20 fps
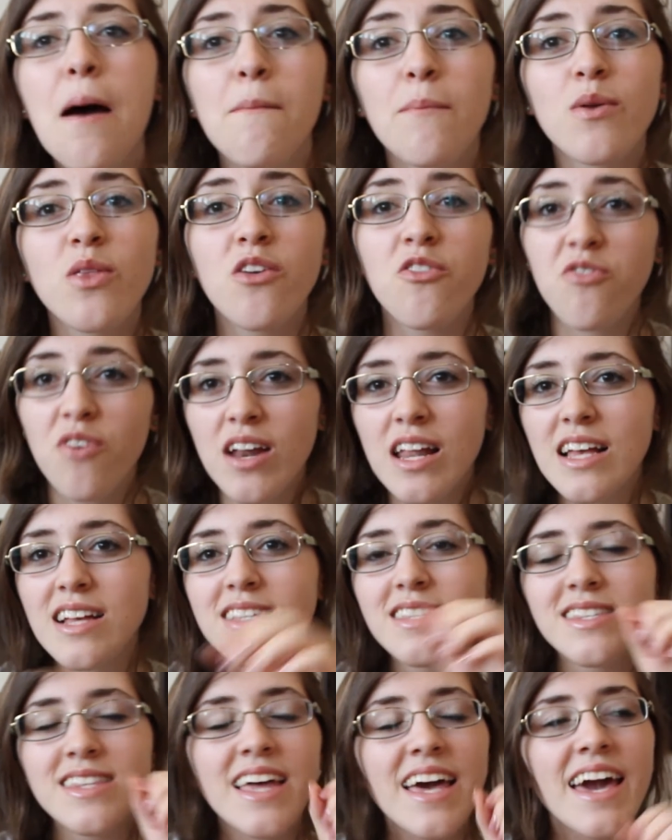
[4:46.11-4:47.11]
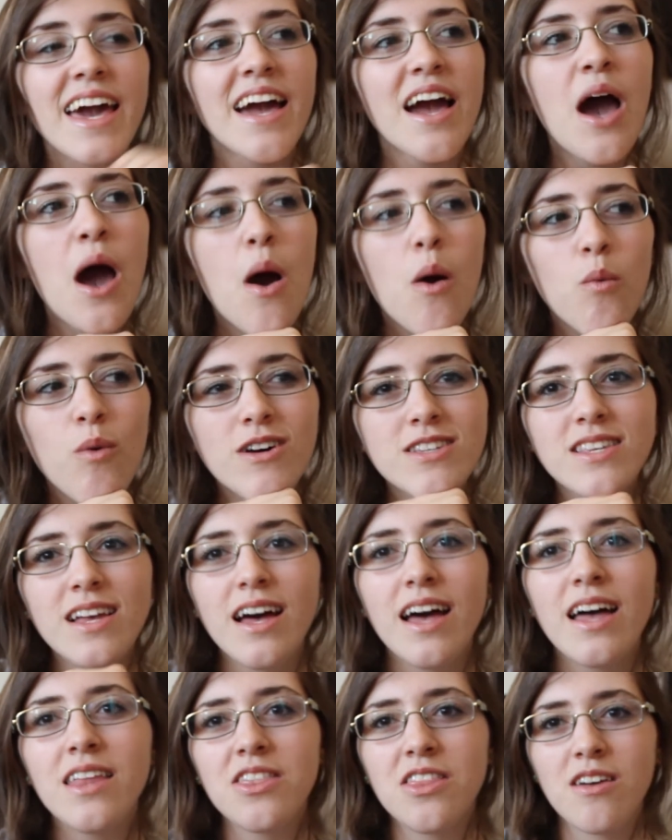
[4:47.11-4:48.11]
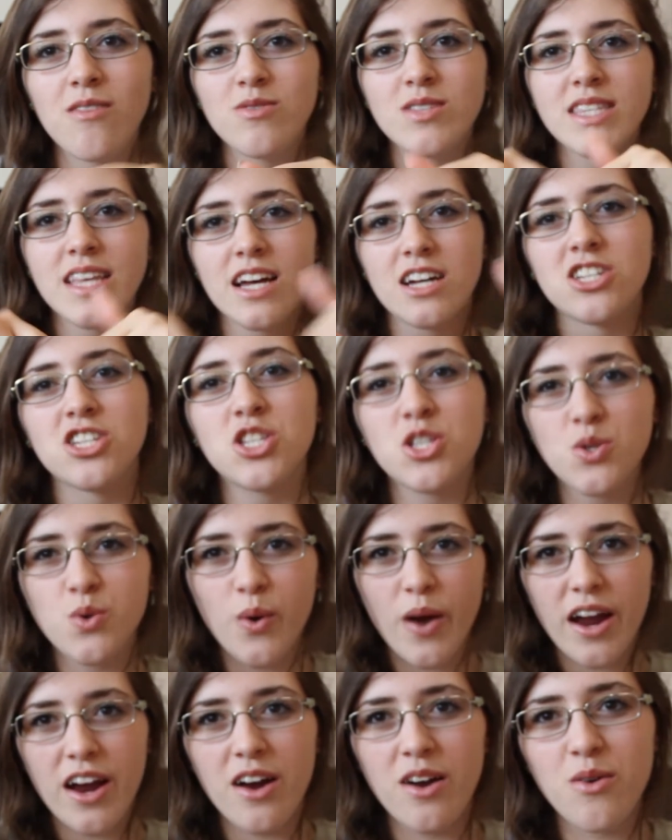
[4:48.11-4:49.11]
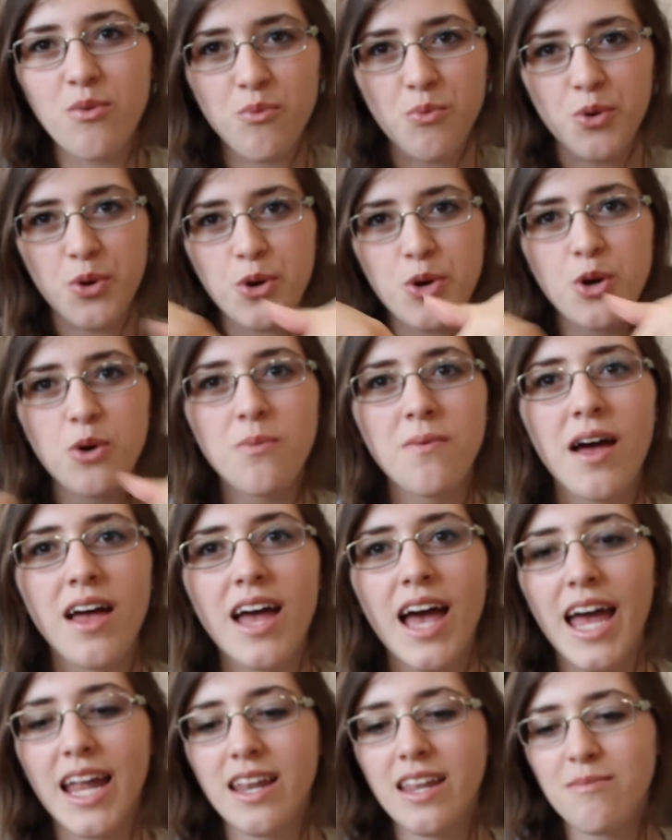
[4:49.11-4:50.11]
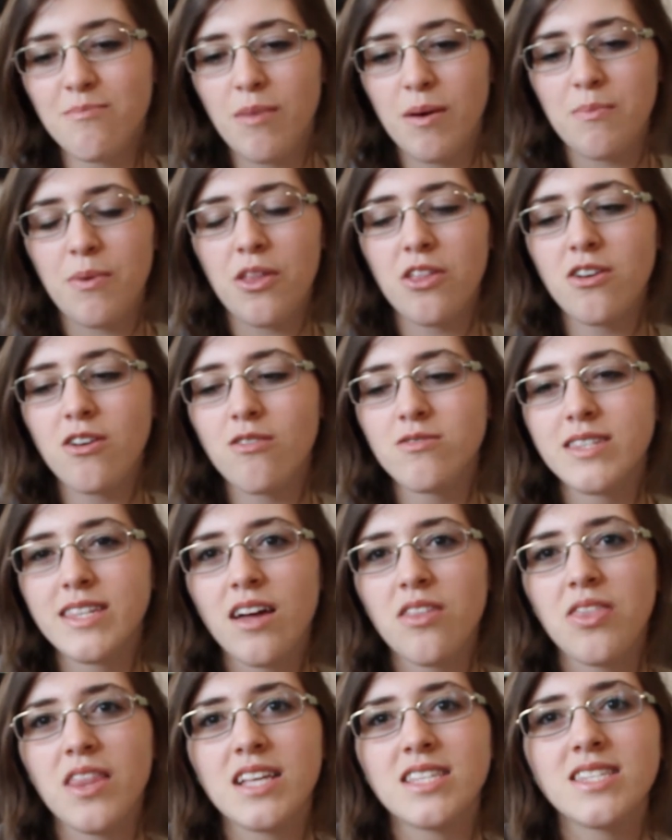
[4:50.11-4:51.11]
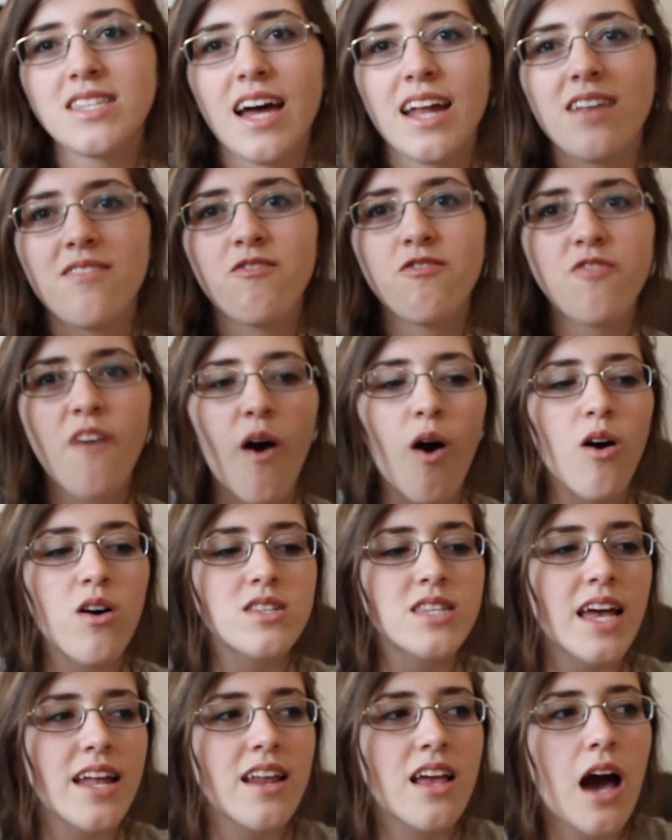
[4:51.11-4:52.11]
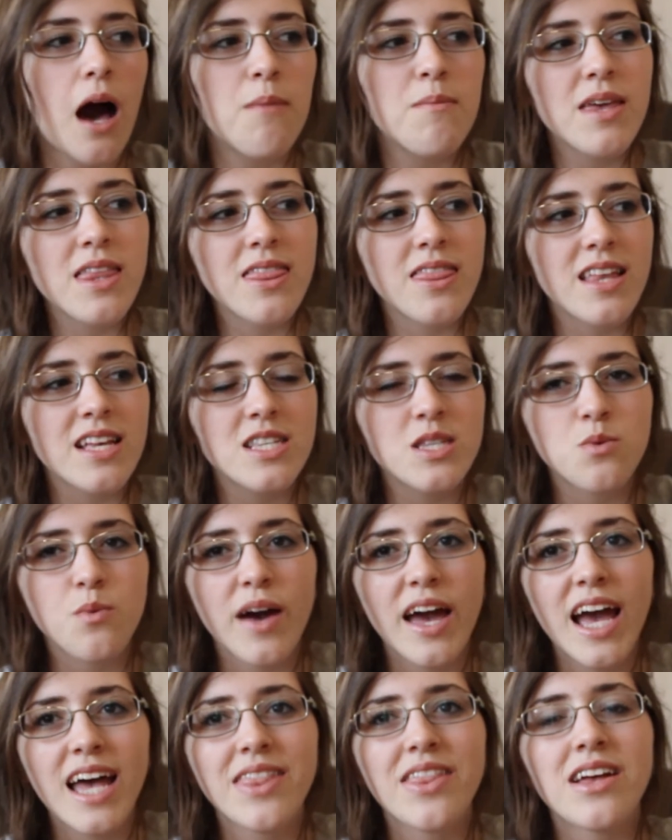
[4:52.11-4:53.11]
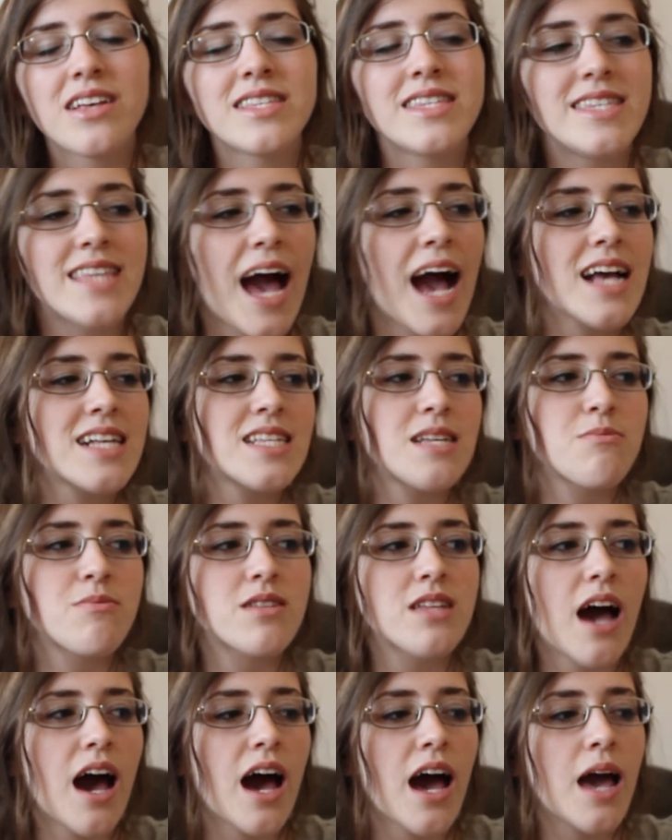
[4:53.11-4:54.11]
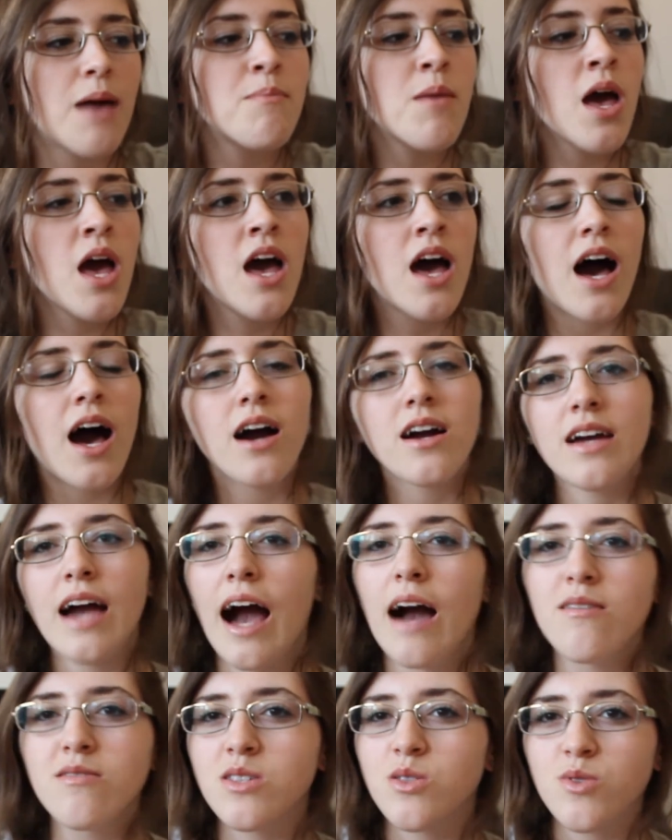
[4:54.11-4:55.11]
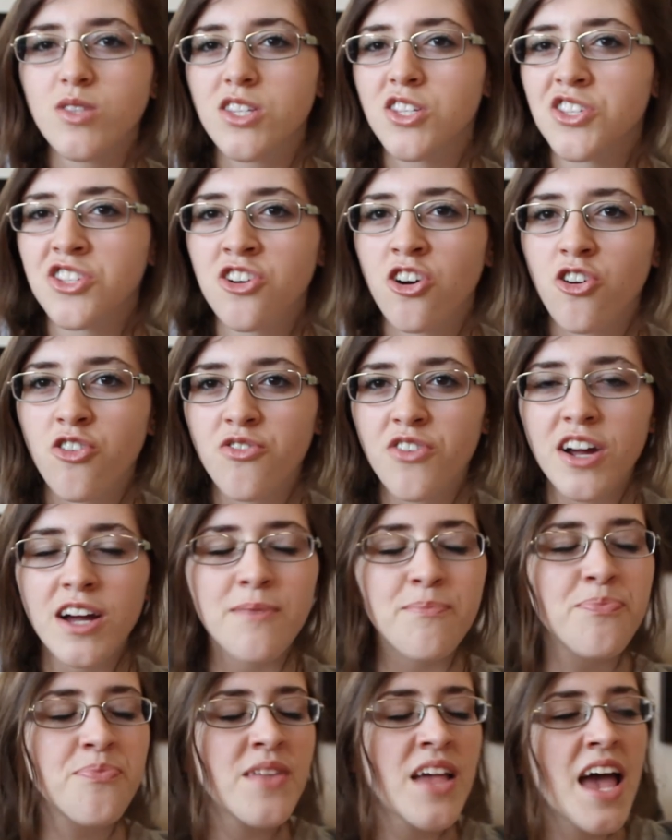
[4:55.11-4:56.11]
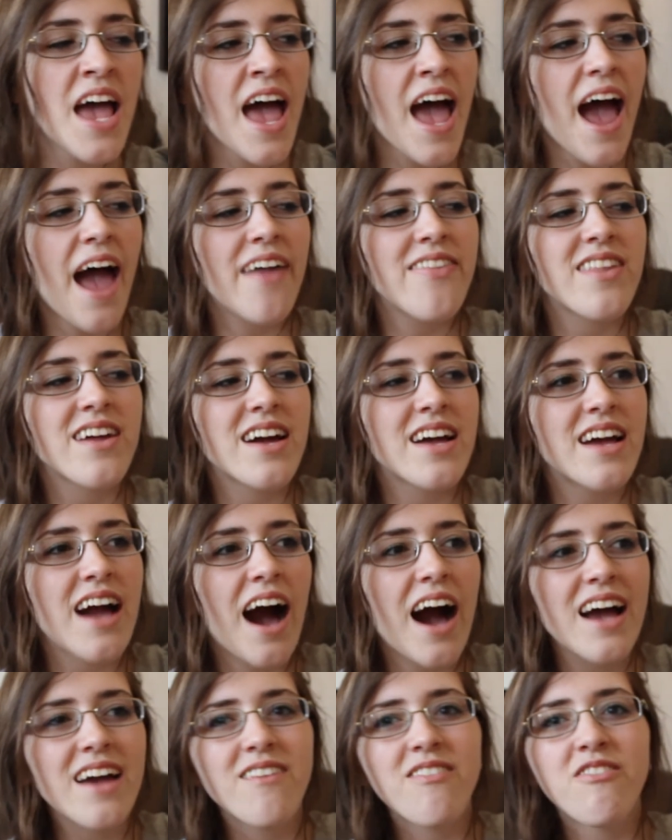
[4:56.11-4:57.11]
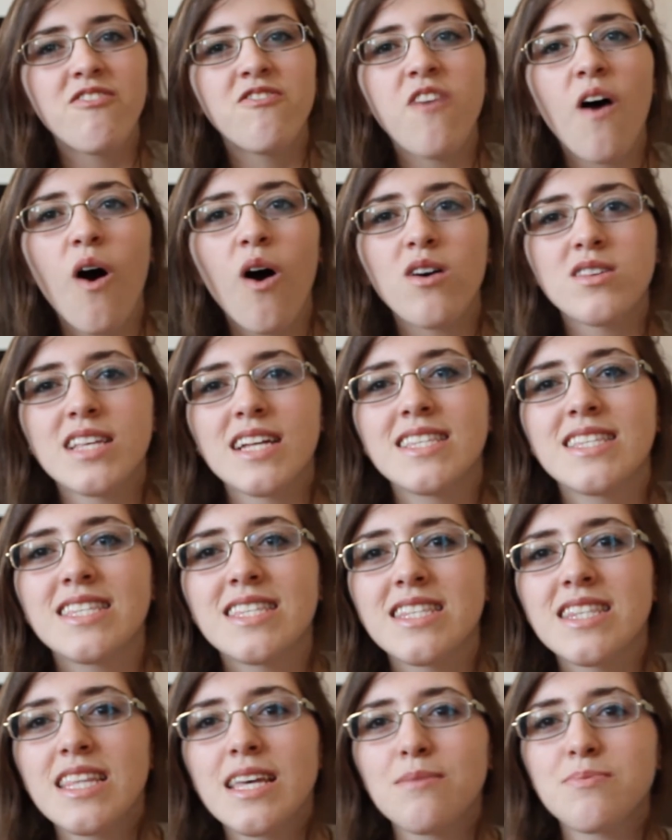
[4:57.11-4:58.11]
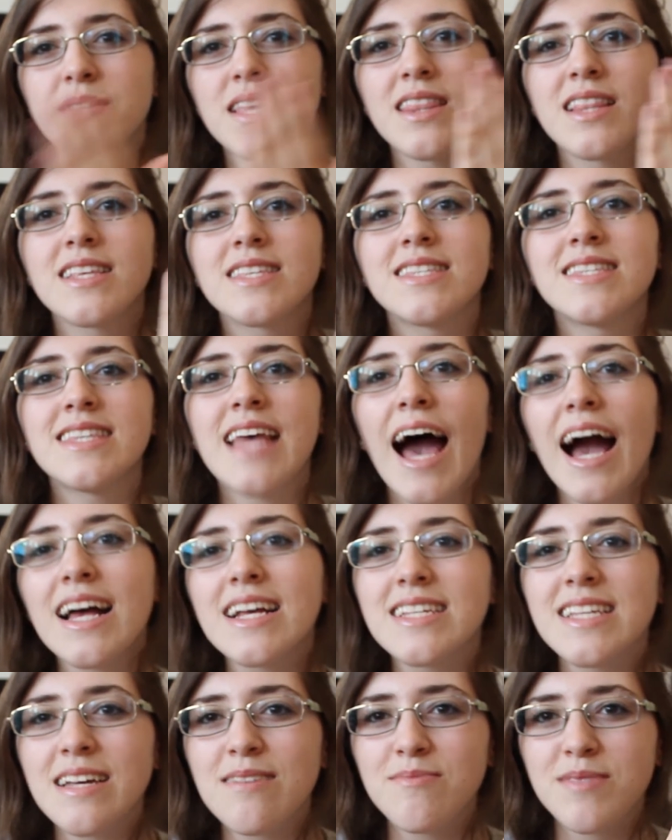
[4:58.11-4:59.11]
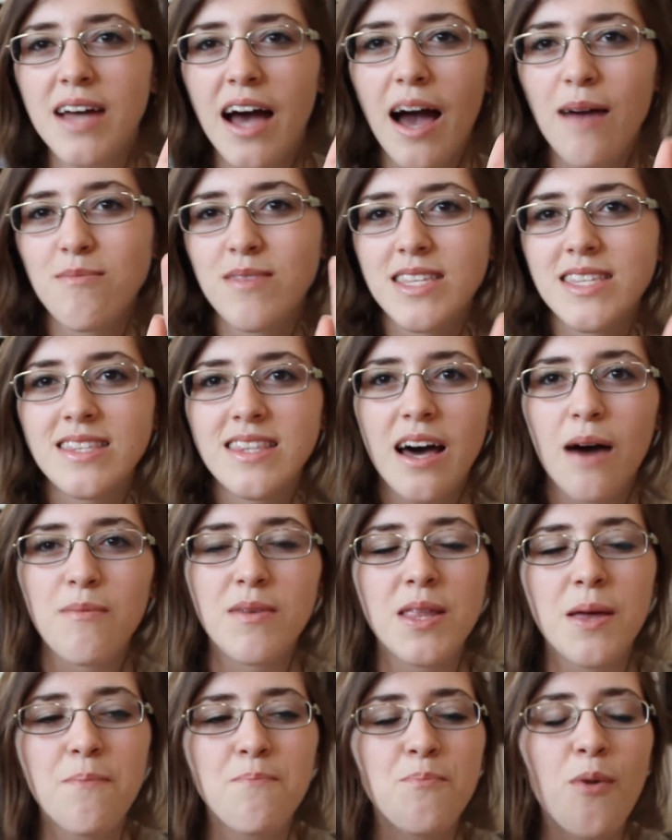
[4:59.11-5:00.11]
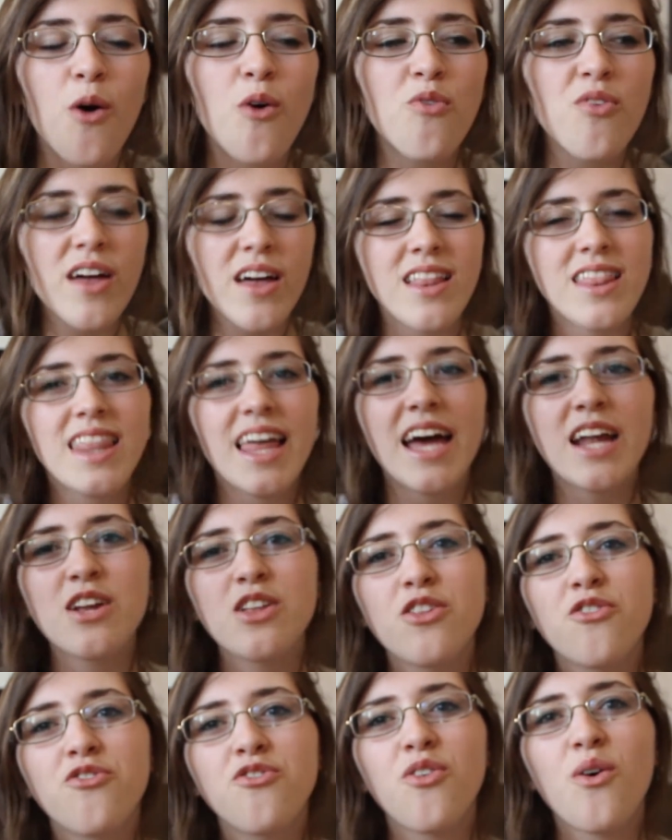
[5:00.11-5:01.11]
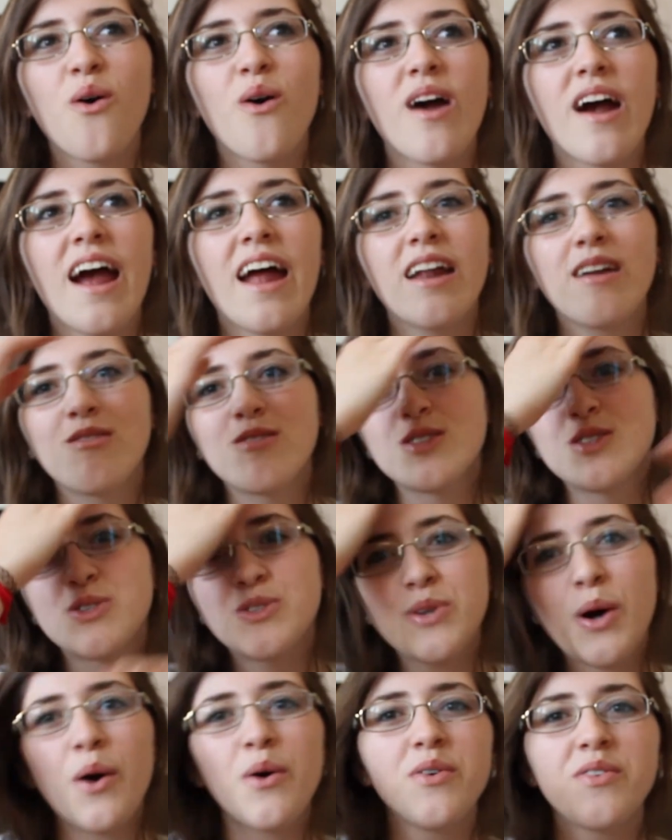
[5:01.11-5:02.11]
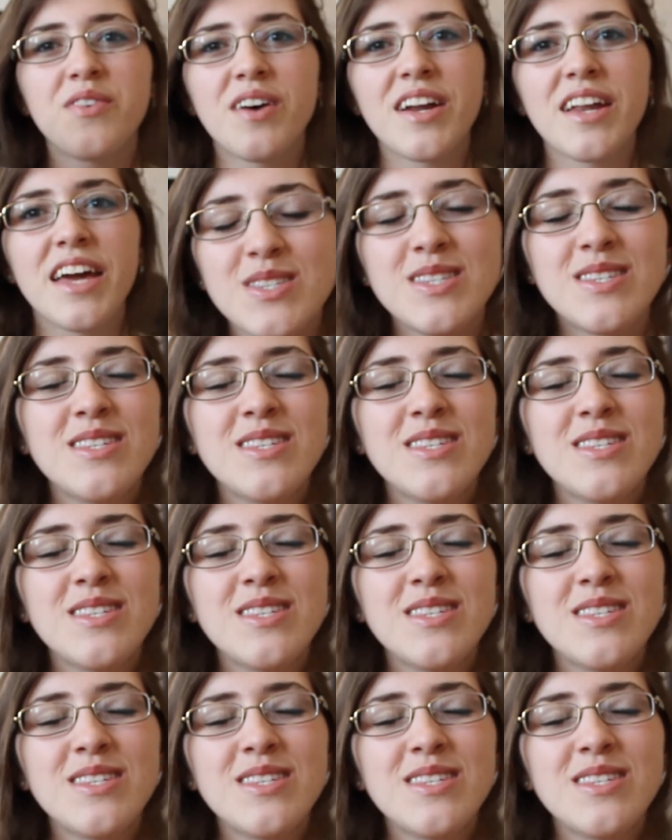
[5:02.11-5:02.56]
But the funniest thing was it was like a square room, and my brother goes down this side and falls, and coming this way at the exact same time, a guy was with his girlfriend, and the guy falls and slips at the exact same time as them, and they both like land on the floor, and it was so funny.